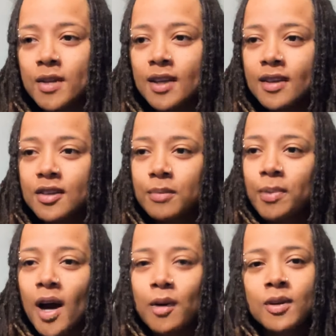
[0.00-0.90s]
and there's a
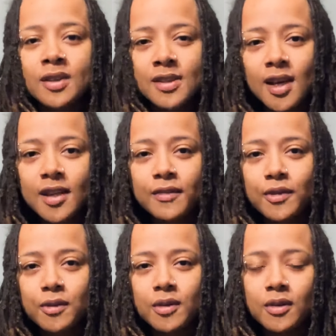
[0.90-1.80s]
power inside of
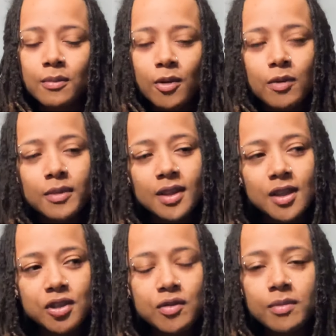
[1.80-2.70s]
you, and the moment
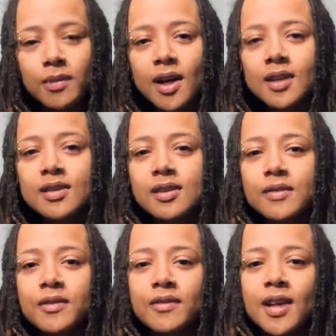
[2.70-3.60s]
that you remind
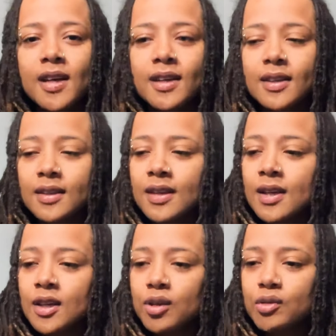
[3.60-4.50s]
yourself of that and
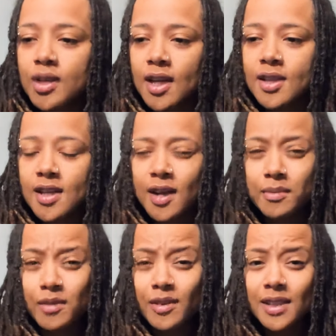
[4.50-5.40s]
you take
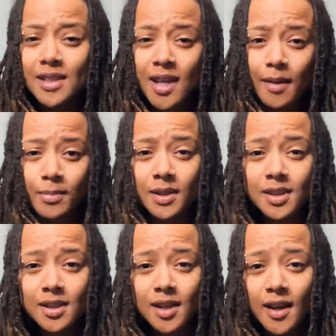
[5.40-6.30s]
time to really tap
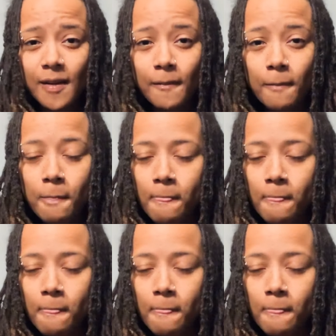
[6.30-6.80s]
into that,